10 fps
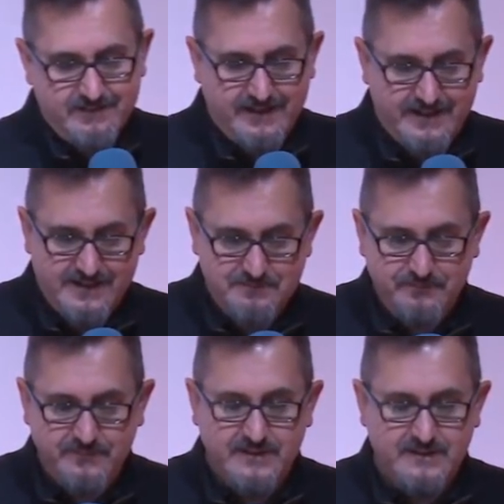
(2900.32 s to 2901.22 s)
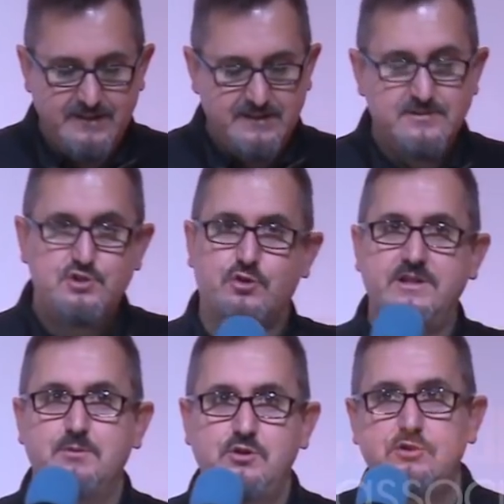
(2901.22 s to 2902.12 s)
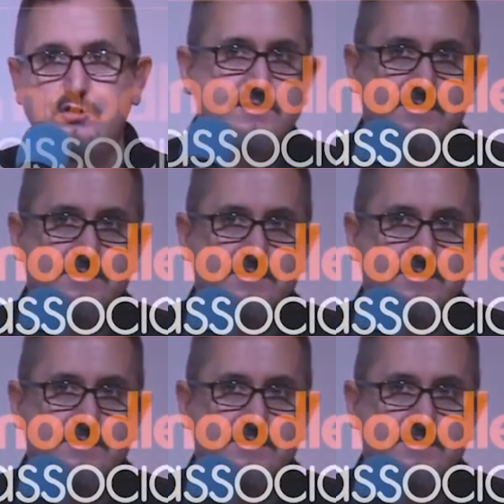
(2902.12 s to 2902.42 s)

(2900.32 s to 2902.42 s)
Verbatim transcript: Um, join the Moodle Users